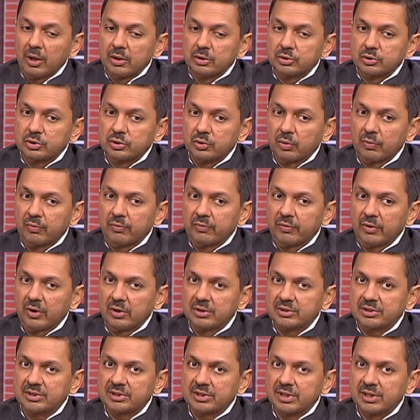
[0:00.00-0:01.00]
So
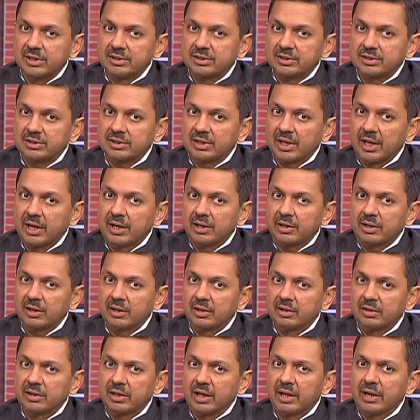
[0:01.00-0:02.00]
first is that
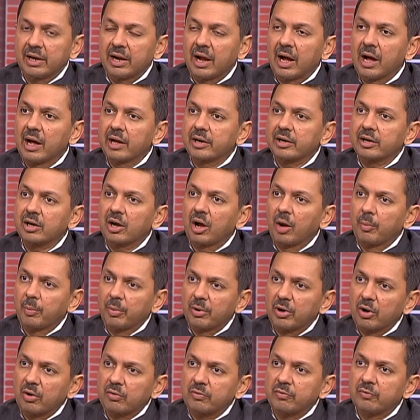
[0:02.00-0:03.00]
there are a
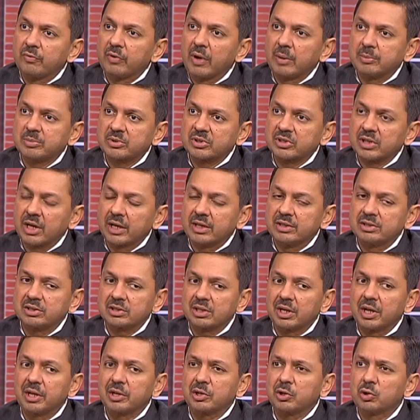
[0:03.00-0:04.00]
couple of
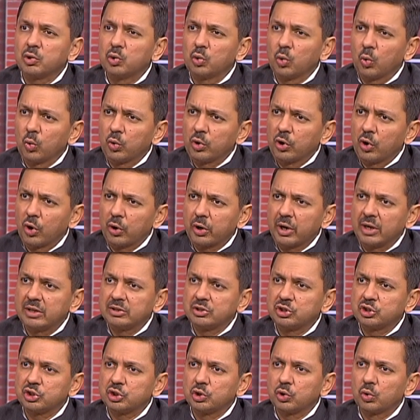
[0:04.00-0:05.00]
websites like Know Your
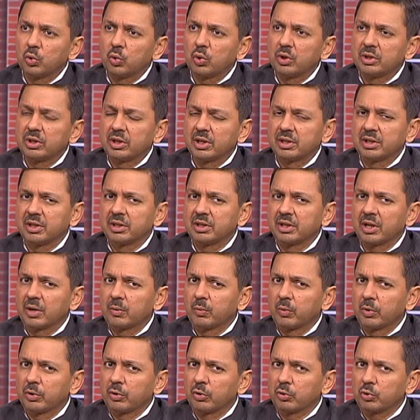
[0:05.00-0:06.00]
NGO and I think there
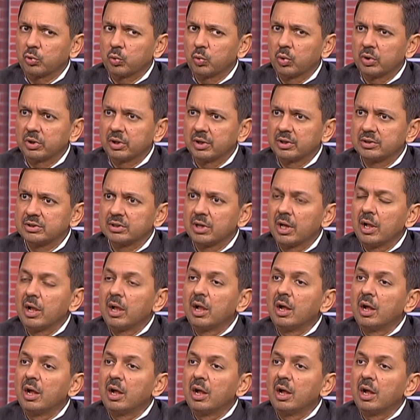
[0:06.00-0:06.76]
are one or two others,